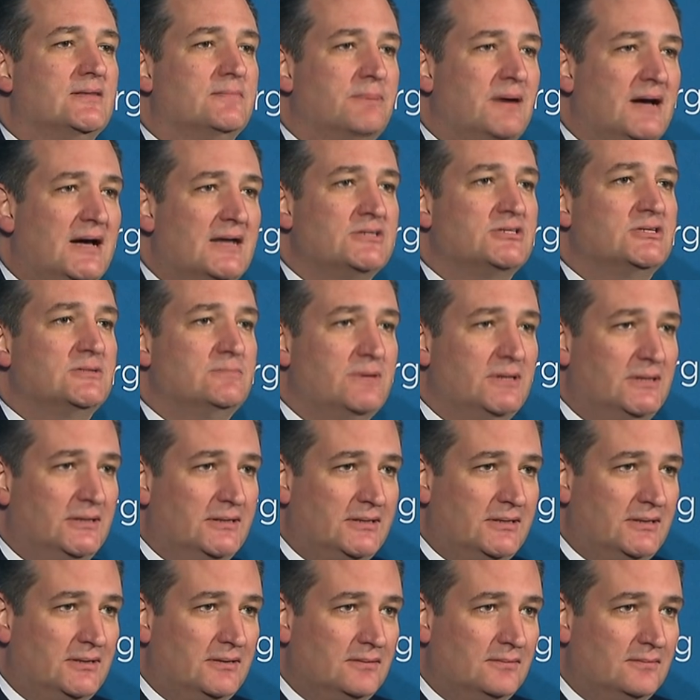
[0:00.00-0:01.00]
the
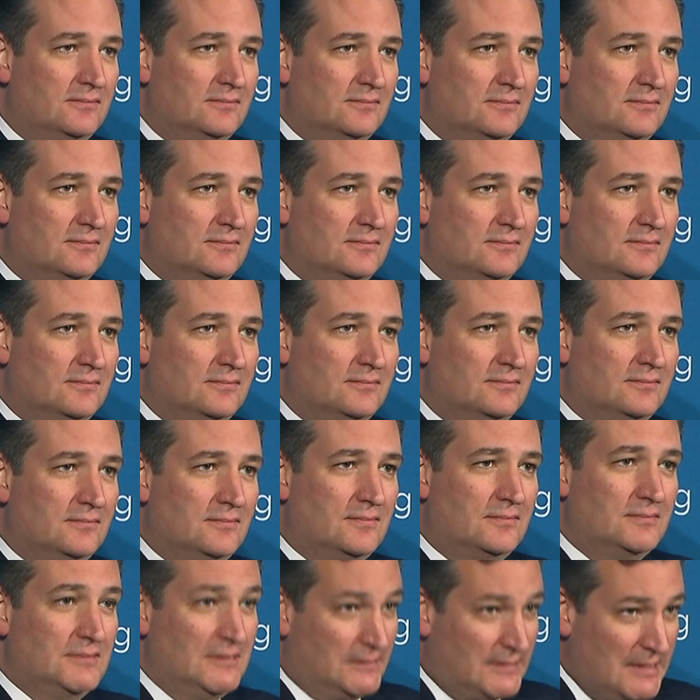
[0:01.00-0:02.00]
possibility
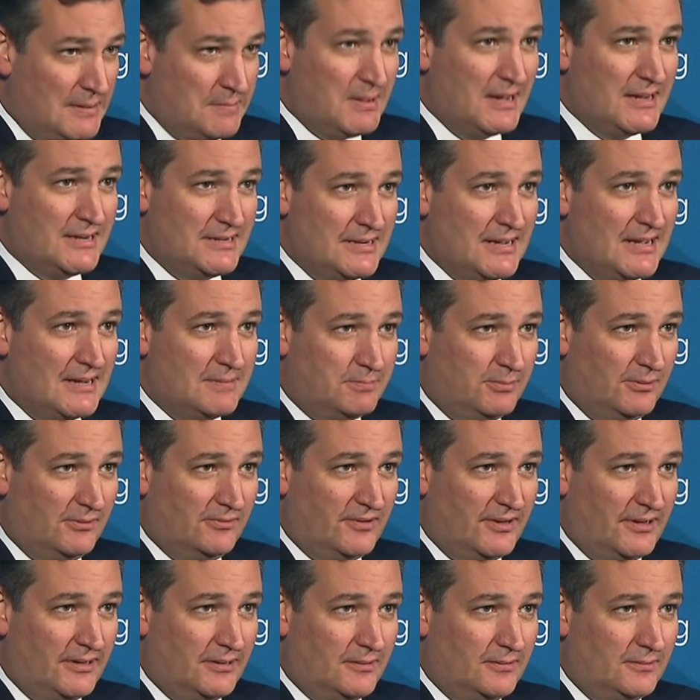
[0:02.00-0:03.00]
that they might not
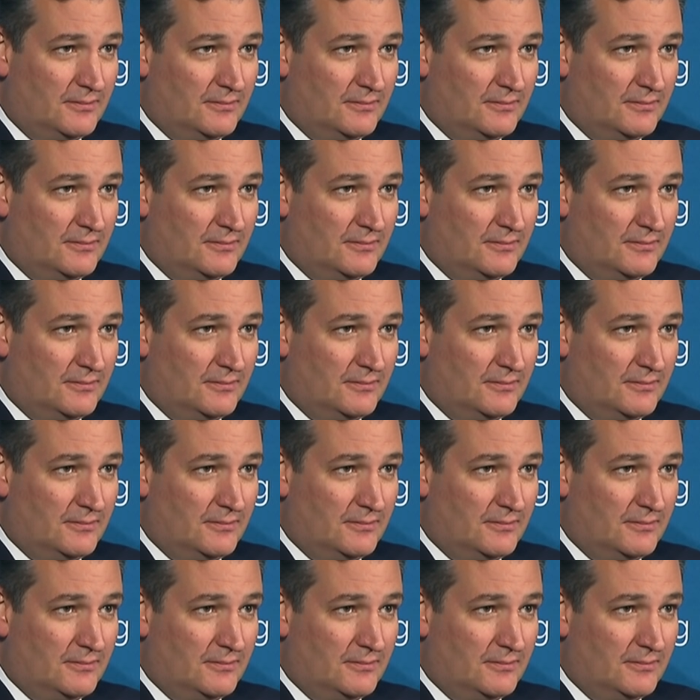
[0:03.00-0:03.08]
prevail.